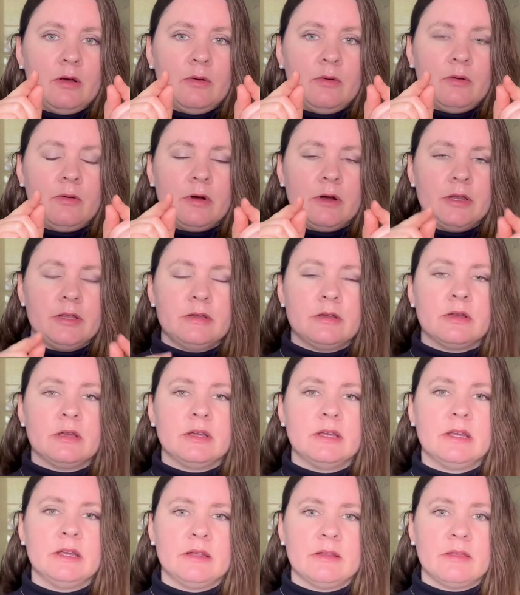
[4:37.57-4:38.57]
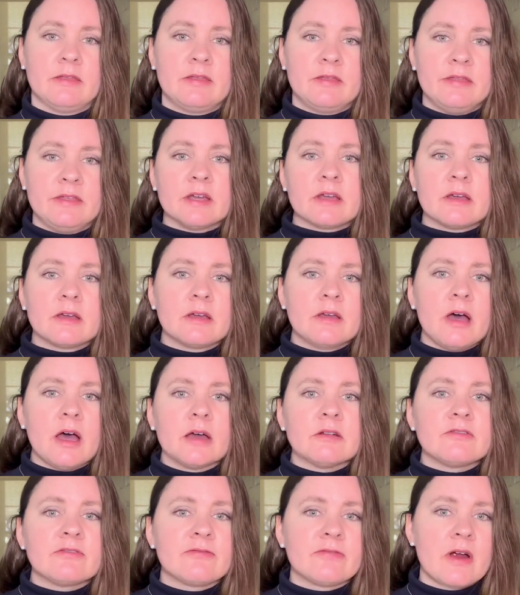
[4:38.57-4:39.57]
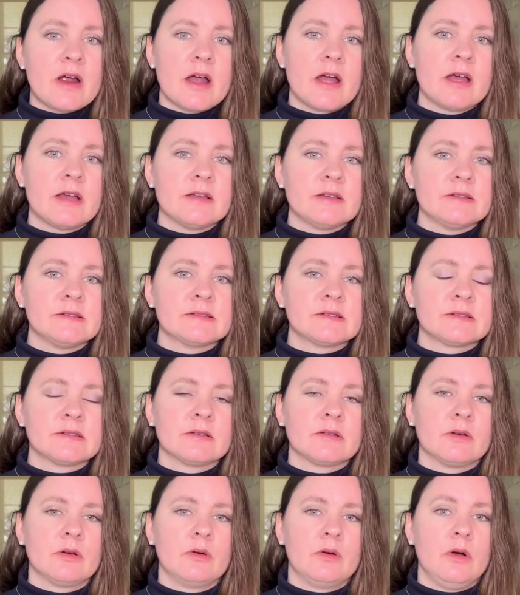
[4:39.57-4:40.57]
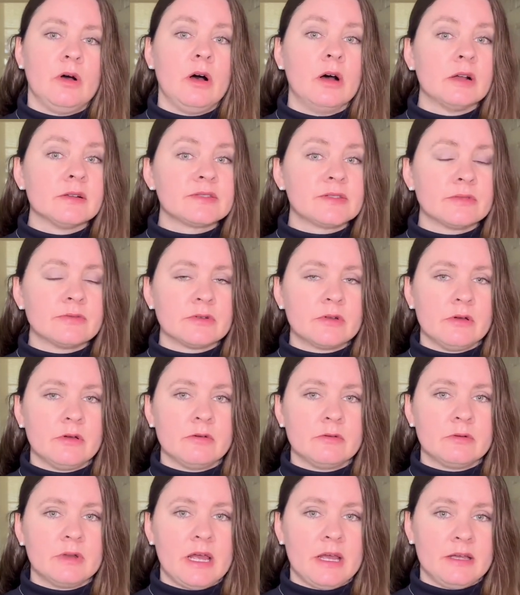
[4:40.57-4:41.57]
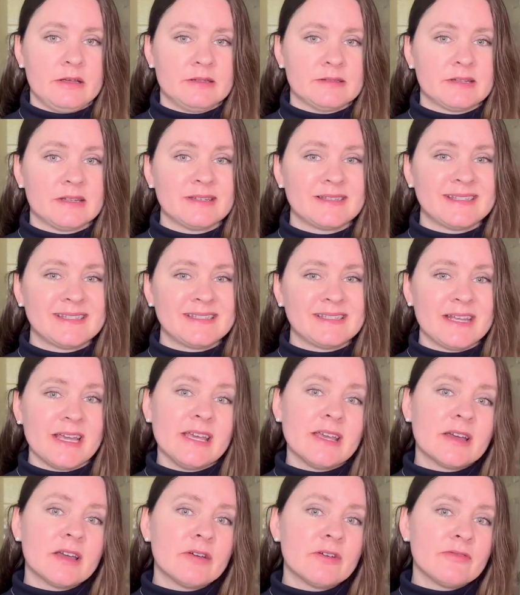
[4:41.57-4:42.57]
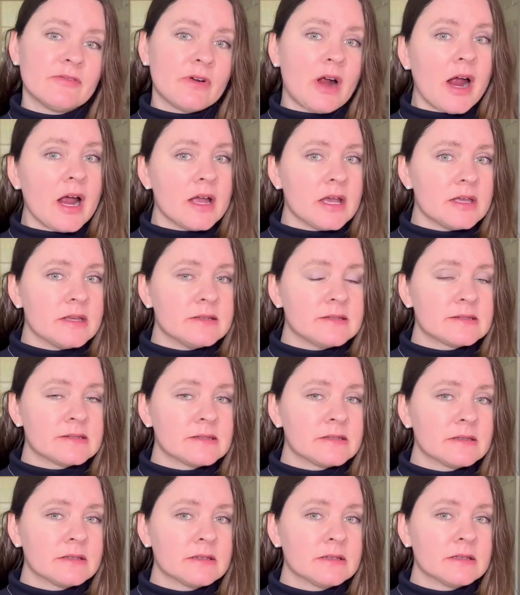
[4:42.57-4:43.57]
or you could get thick cut fries, also known as steak fries.